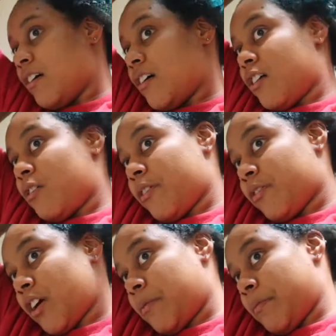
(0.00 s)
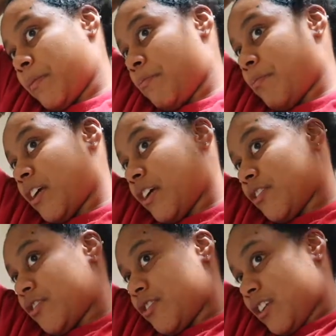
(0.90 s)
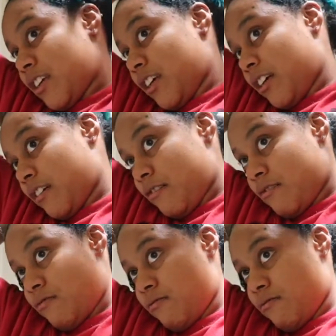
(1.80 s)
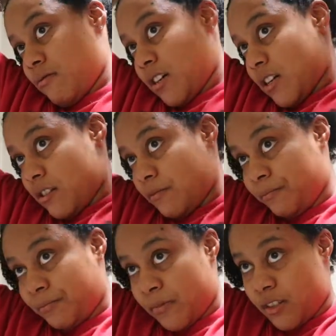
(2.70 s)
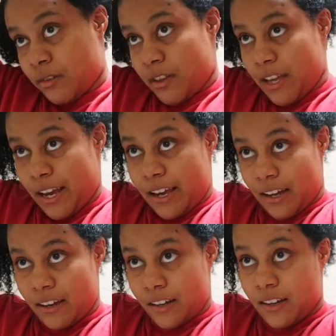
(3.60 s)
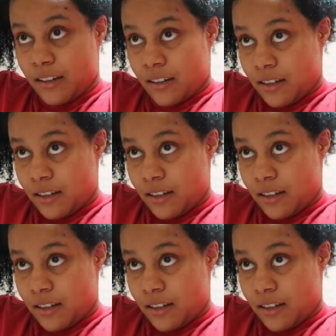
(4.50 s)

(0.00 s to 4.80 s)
Oh, I forgot about my piercing. Oh, so then